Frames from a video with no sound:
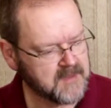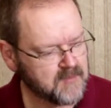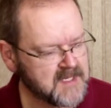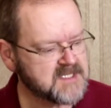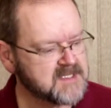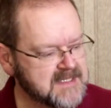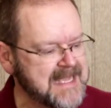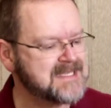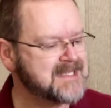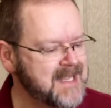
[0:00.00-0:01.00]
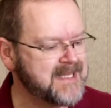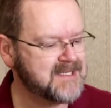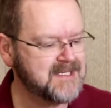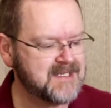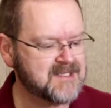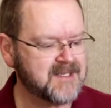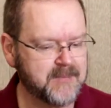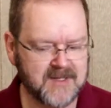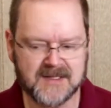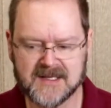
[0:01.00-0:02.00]
Much less likely to slip
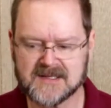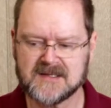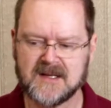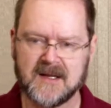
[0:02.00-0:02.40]
than this.